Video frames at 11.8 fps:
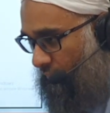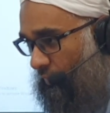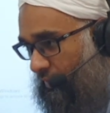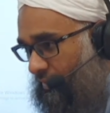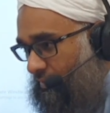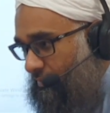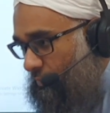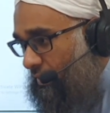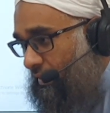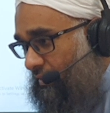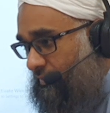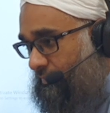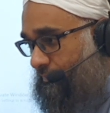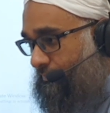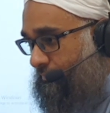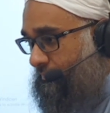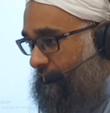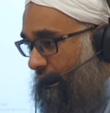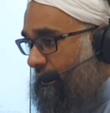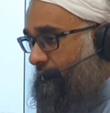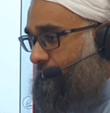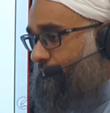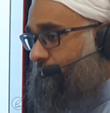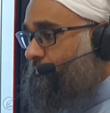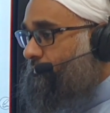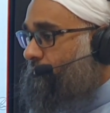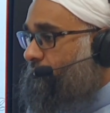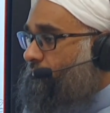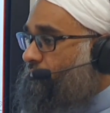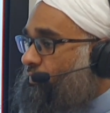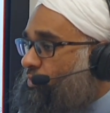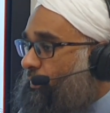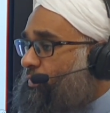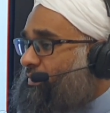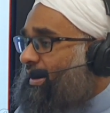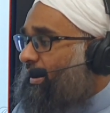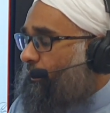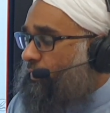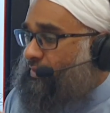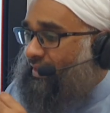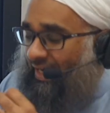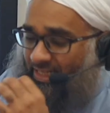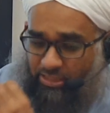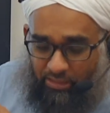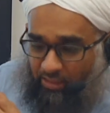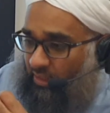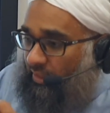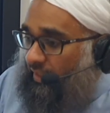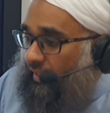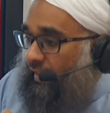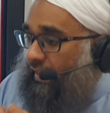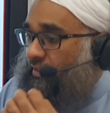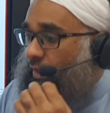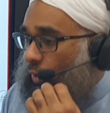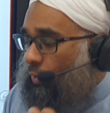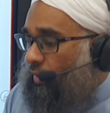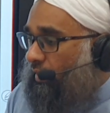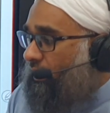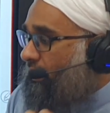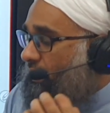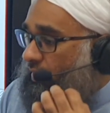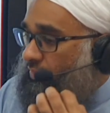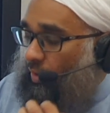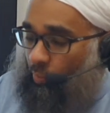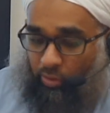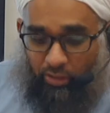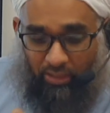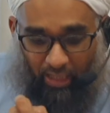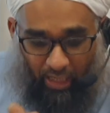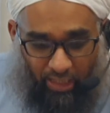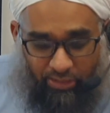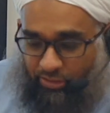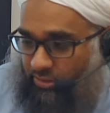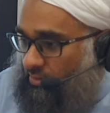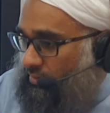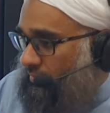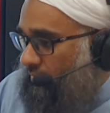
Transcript: you following? Abdullah? Yeah? So when you say hajja, in the lugha, the word hajj